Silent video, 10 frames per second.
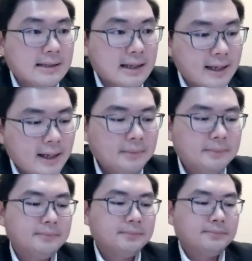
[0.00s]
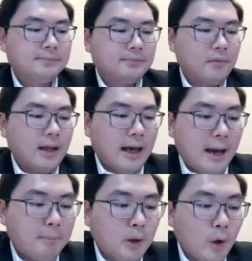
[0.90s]
C,
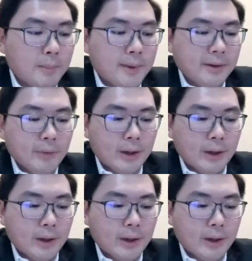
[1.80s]
employment